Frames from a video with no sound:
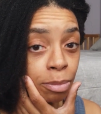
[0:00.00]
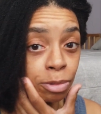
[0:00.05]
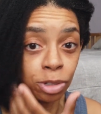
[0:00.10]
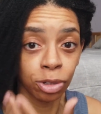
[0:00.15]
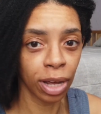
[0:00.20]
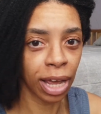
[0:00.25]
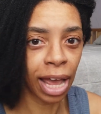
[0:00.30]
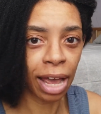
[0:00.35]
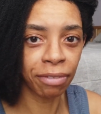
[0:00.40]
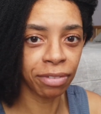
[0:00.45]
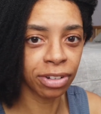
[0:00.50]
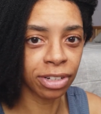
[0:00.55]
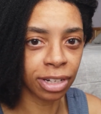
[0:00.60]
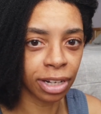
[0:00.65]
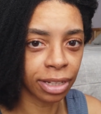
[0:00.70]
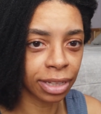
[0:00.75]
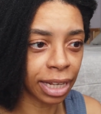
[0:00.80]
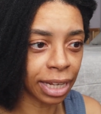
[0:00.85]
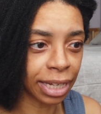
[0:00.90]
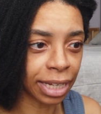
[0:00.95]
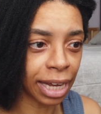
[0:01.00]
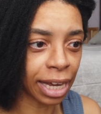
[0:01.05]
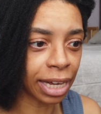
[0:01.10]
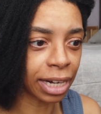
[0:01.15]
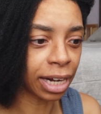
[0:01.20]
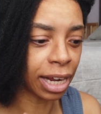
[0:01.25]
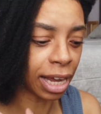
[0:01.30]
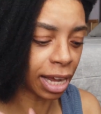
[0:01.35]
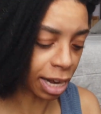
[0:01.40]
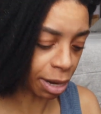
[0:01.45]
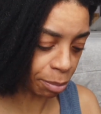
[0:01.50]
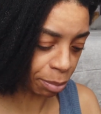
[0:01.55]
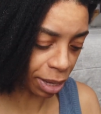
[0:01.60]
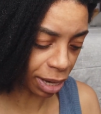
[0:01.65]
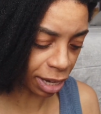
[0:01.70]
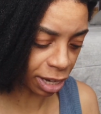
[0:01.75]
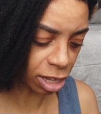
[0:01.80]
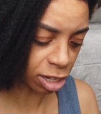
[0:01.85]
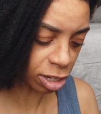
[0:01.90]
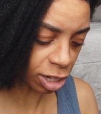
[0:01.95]
So I haven't done that yet, and I'm
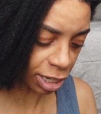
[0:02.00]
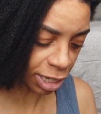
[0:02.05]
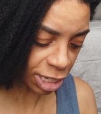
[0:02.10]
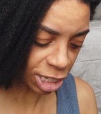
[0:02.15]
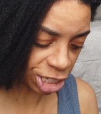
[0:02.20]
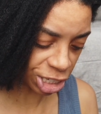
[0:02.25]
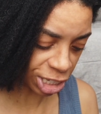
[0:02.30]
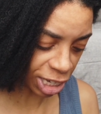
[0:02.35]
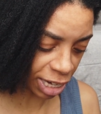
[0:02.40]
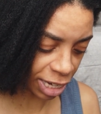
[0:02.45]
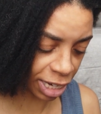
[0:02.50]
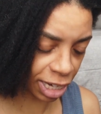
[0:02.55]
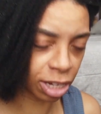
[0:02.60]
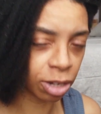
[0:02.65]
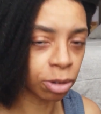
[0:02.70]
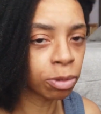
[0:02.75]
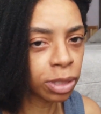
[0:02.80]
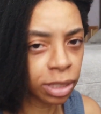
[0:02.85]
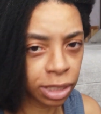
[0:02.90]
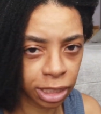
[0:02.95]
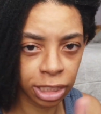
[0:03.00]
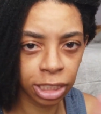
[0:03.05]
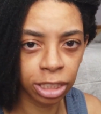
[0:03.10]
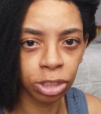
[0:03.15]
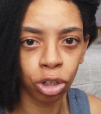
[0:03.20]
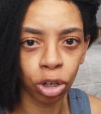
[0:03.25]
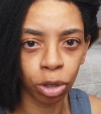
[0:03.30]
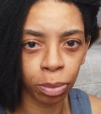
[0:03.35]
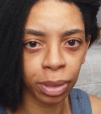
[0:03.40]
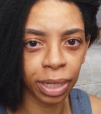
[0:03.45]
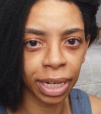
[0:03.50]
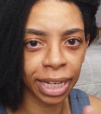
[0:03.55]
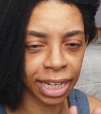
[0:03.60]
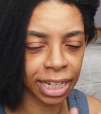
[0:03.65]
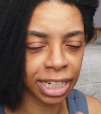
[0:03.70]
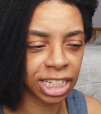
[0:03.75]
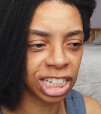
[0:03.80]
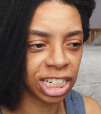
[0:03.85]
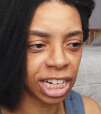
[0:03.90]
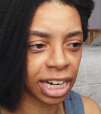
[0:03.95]
getting a lot of shedding, which is normal, I
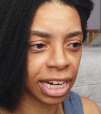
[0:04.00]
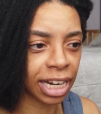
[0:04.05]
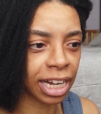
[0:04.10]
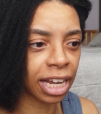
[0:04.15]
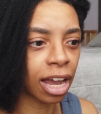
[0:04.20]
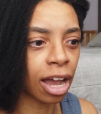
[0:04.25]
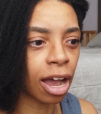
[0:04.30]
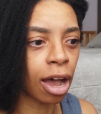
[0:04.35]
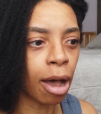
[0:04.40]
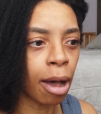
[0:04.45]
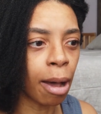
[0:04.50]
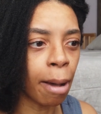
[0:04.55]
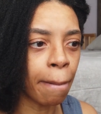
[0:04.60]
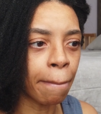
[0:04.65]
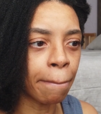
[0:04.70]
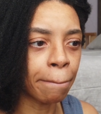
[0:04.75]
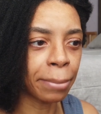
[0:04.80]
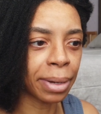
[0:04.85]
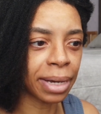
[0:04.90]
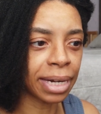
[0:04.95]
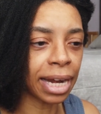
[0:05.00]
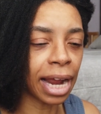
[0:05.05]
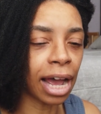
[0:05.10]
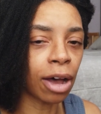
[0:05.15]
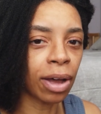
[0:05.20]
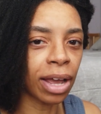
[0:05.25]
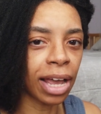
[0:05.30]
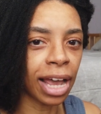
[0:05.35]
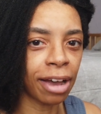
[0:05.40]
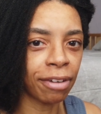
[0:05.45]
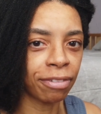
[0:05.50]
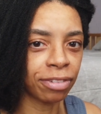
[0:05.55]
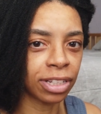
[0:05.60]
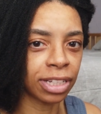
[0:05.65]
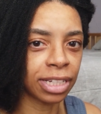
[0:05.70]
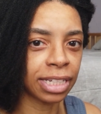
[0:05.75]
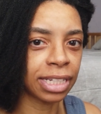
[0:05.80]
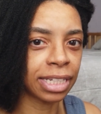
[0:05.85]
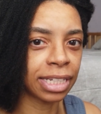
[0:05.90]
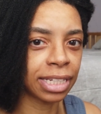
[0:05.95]
get shedding, but now I have
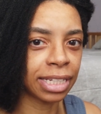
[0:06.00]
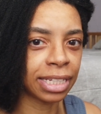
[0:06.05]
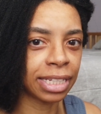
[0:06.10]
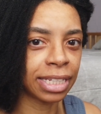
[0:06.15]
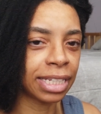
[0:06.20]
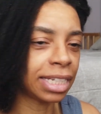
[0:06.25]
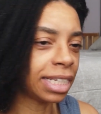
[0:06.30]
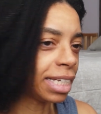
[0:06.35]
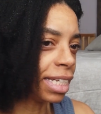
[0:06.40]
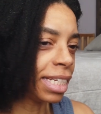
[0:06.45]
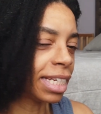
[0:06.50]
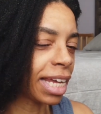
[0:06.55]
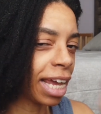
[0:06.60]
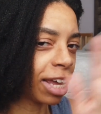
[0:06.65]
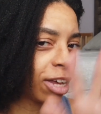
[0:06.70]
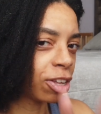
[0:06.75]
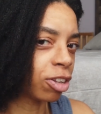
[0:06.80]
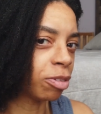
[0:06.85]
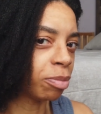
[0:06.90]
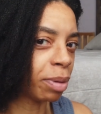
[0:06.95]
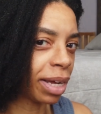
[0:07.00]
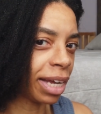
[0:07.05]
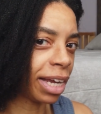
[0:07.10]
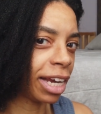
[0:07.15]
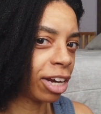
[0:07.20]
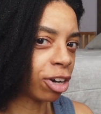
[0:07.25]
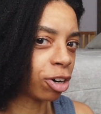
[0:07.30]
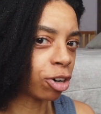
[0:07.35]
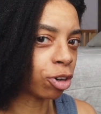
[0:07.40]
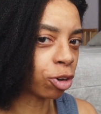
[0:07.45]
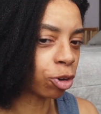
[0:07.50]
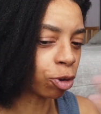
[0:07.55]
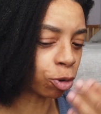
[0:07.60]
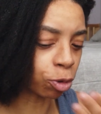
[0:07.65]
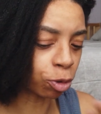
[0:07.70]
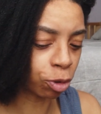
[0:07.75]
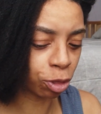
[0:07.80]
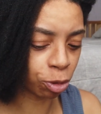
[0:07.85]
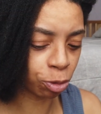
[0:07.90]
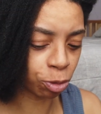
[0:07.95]
to detangle my hair or
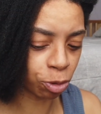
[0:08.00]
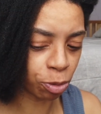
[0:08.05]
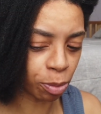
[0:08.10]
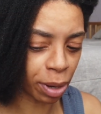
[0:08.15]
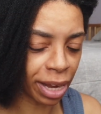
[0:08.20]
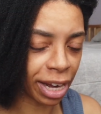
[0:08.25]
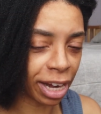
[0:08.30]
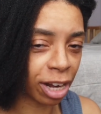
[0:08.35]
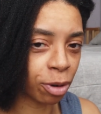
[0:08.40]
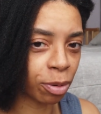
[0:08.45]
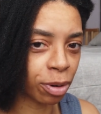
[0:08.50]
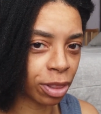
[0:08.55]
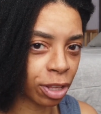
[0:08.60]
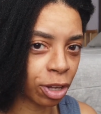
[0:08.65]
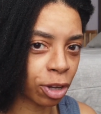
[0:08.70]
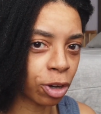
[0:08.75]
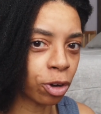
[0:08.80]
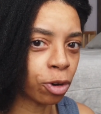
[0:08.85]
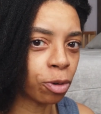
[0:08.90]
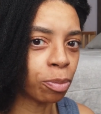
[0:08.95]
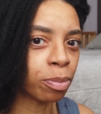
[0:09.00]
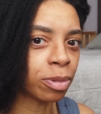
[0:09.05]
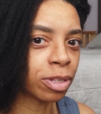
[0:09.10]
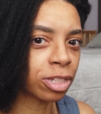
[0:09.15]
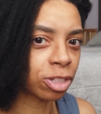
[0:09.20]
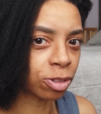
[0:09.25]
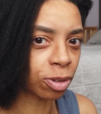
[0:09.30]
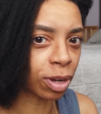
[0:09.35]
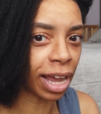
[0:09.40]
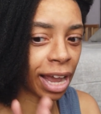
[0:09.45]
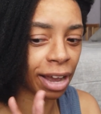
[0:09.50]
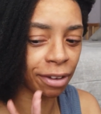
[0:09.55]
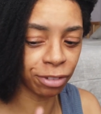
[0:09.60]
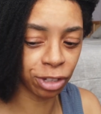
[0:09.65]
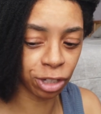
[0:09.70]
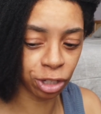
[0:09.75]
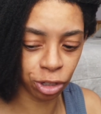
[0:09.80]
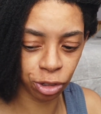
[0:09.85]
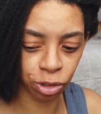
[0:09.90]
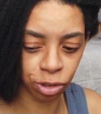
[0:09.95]
go through my hair with a comb. So I have
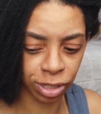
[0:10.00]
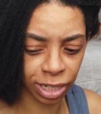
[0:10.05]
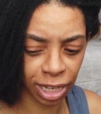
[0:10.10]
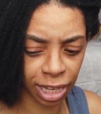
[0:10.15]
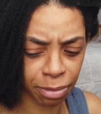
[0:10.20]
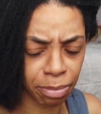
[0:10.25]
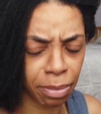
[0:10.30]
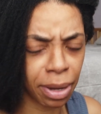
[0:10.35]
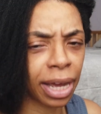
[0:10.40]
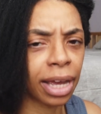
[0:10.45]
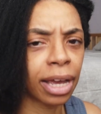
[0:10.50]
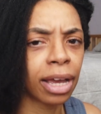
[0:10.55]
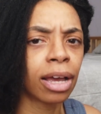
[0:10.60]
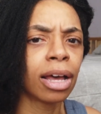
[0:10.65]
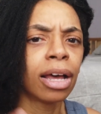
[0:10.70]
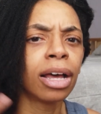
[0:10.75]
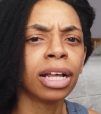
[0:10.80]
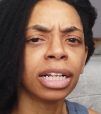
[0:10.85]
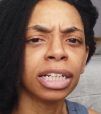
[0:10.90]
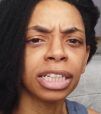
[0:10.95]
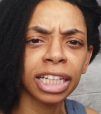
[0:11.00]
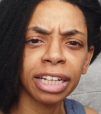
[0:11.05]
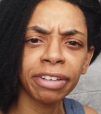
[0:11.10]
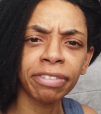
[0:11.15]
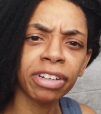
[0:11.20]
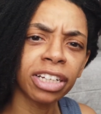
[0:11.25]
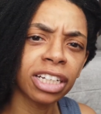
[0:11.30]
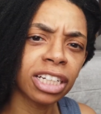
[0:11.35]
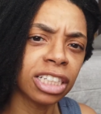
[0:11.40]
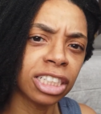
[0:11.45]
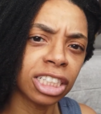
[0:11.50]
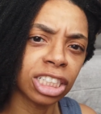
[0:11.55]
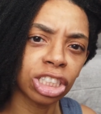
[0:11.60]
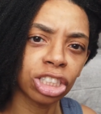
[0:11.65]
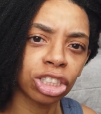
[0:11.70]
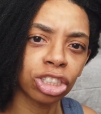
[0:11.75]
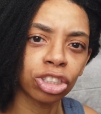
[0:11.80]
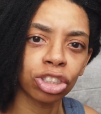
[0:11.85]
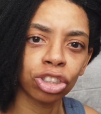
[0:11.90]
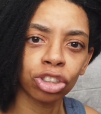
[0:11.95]
to use like my leave-in
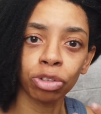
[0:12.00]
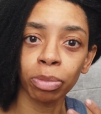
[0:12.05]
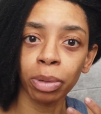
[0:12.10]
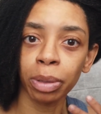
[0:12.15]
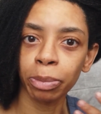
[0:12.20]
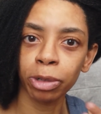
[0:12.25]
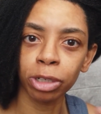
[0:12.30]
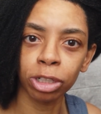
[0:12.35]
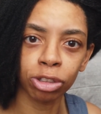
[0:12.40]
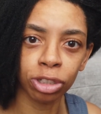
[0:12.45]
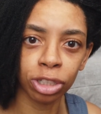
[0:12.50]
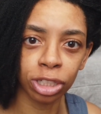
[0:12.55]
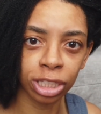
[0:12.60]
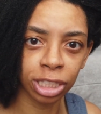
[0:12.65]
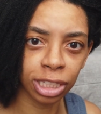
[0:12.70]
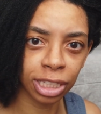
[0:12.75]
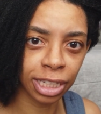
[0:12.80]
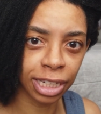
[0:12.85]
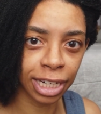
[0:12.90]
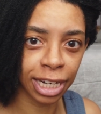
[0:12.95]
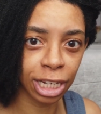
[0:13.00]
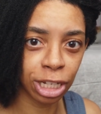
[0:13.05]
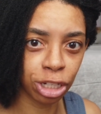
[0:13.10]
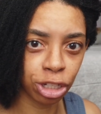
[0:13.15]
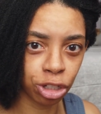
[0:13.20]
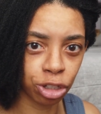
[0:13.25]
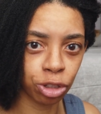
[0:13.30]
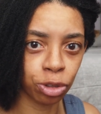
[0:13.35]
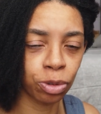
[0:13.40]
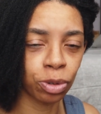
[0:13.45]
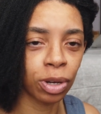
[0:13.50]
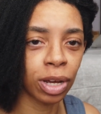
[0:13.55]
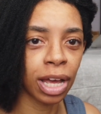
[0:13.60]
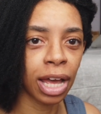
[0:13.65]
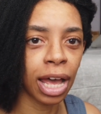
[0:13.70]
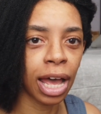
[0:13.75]
conditioners or my moisturizers that I do,